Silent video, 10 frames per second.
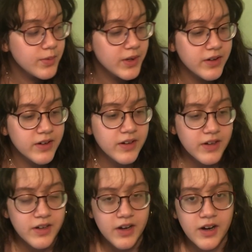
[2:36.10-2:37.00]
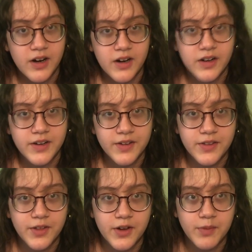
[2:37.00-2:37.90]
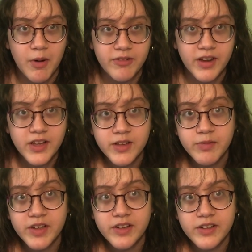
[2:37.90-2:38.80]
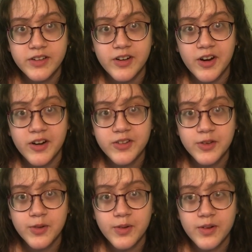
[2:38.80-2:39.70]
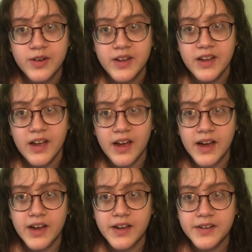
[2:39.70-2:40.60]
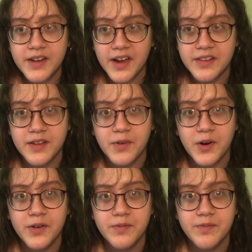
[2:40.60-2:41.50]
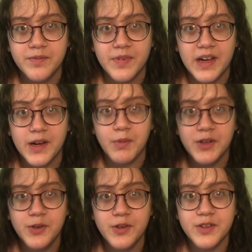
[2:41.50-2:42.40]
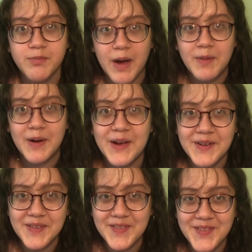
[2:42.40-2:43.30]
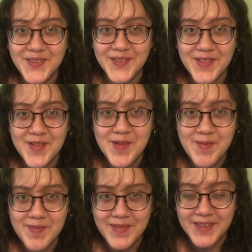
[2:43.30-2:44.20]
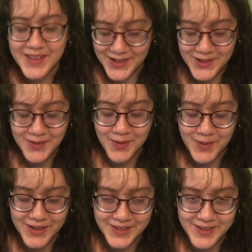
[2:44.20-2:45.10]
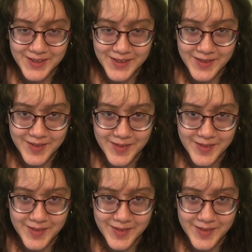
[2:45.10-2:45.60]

were uh, thought about taking me into your art school and I love art and I want to do this my way. Thank you for watching.